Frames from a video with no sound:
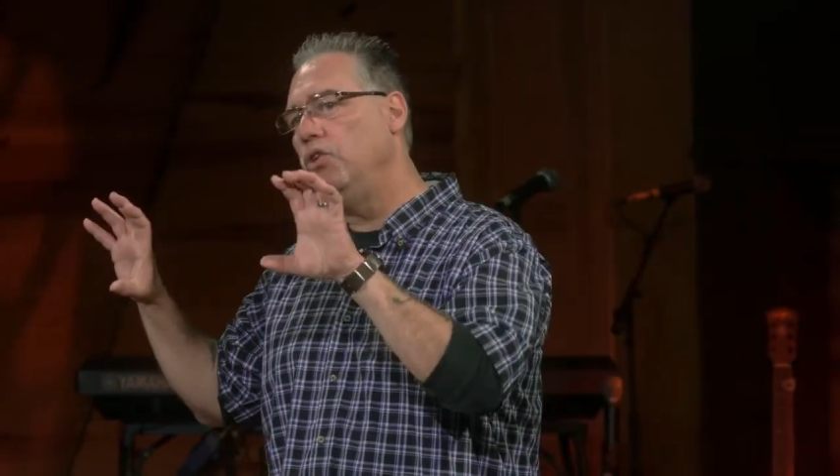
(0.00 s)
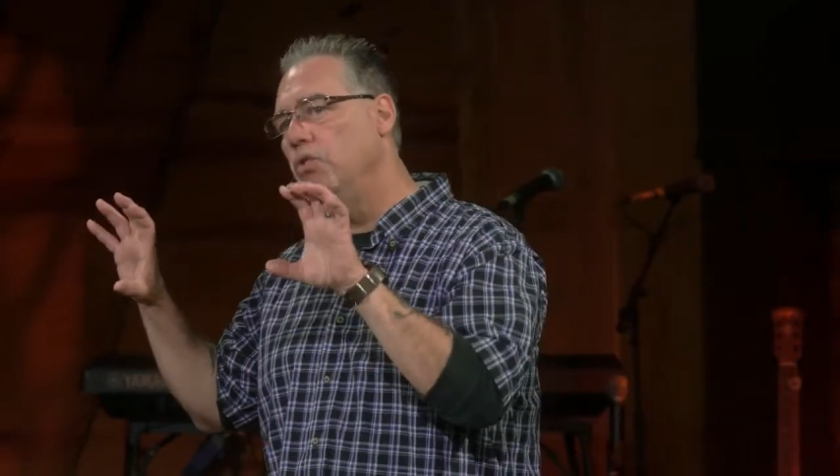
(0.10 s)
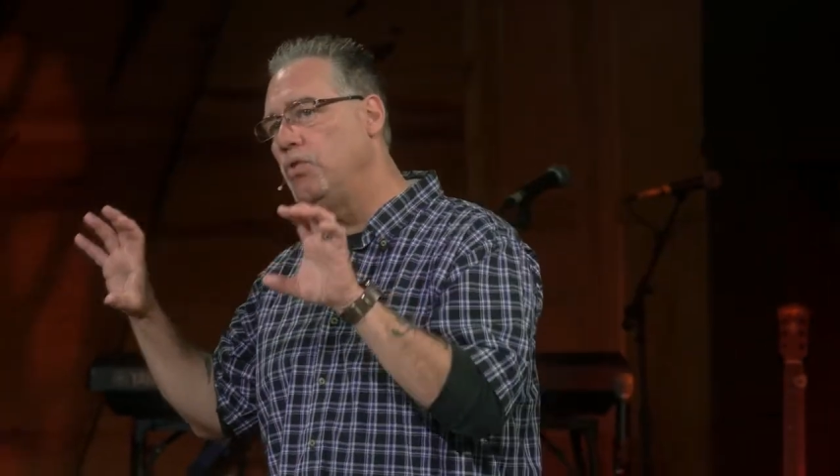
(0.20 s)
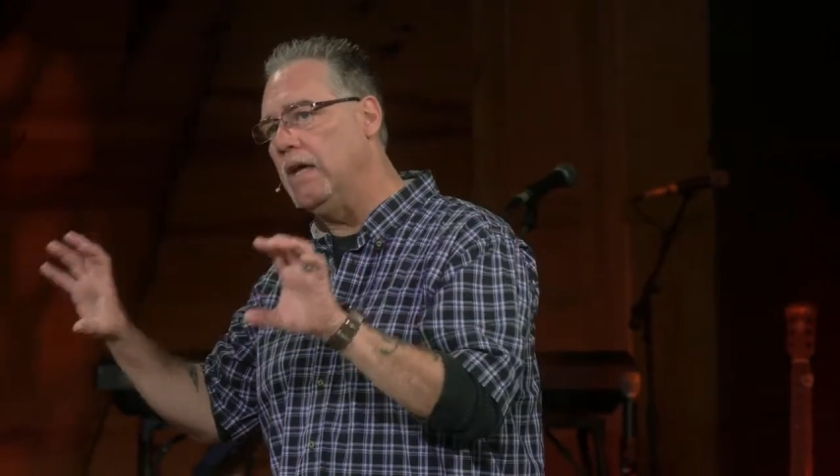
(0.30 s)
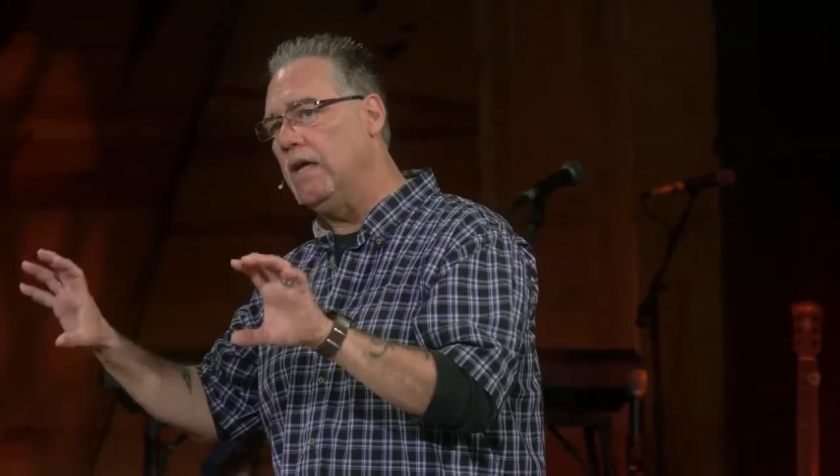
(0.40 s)

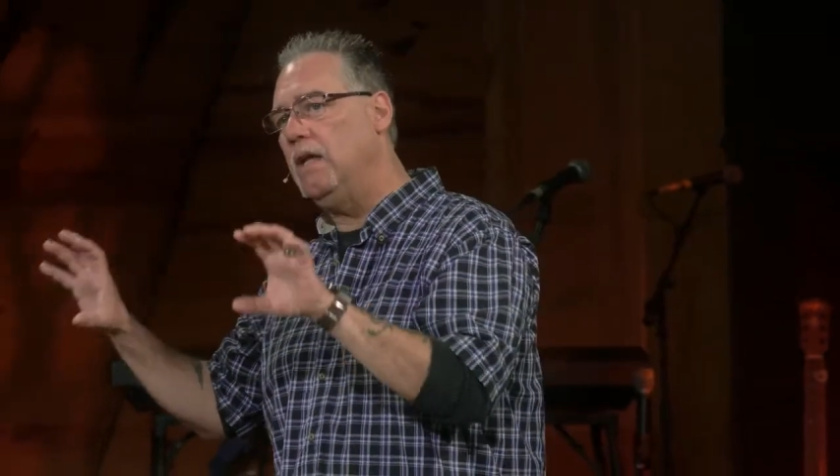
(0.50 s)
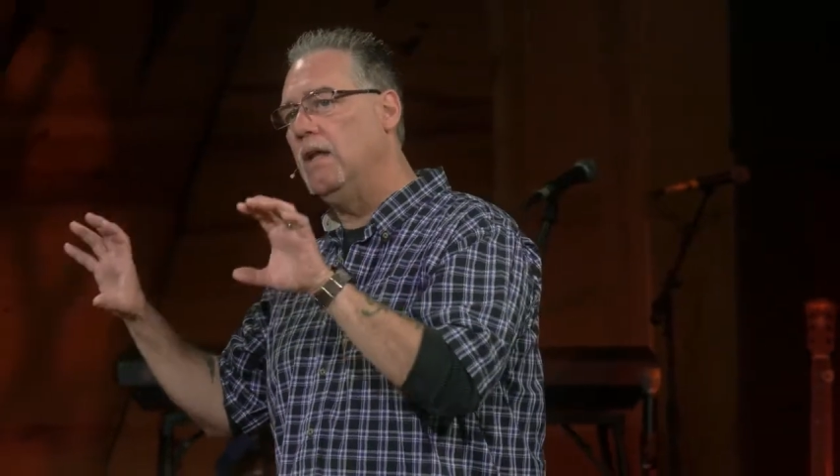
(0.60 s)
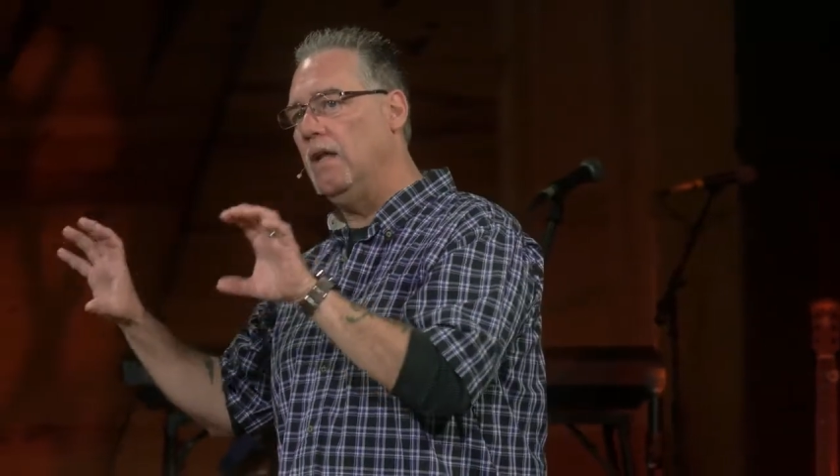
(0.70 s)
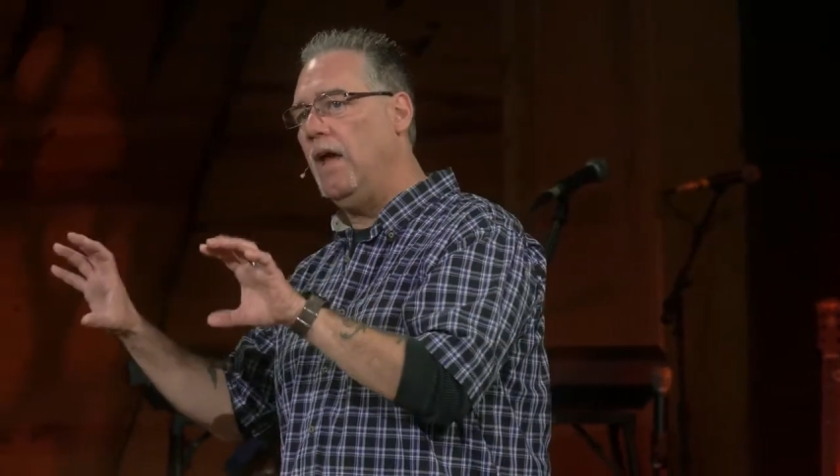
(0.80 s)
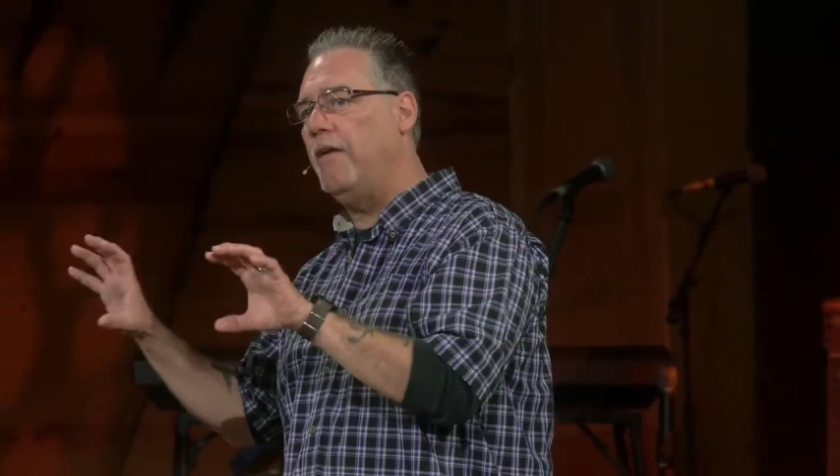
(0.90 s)
you get
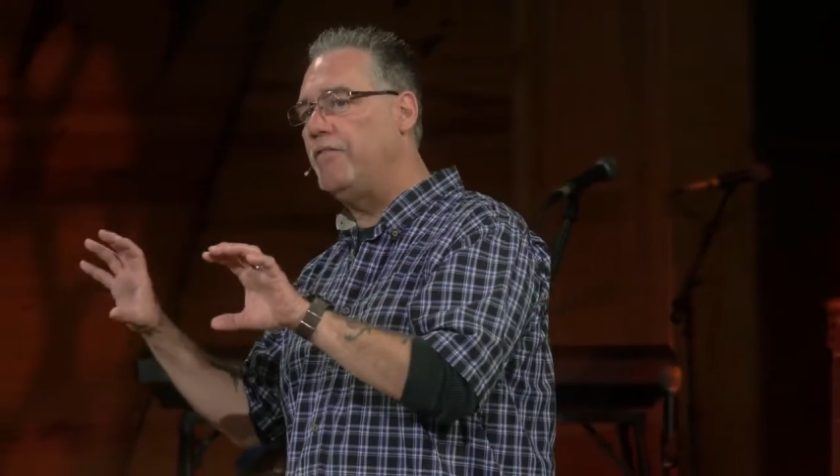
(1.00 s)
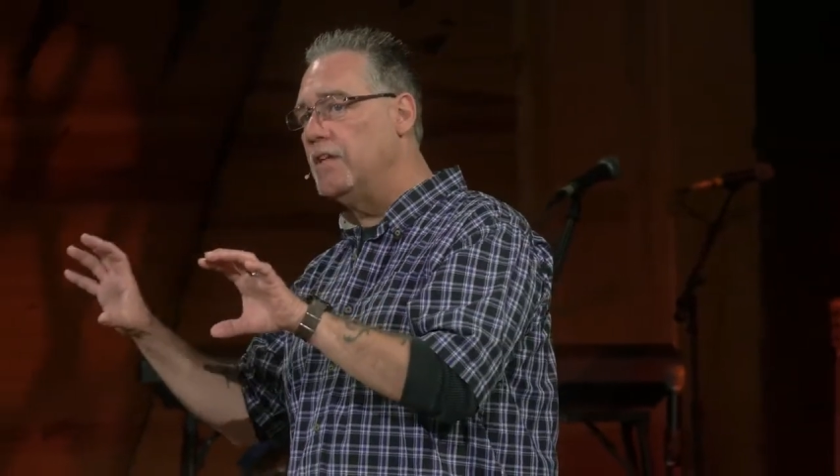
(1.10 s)
in life.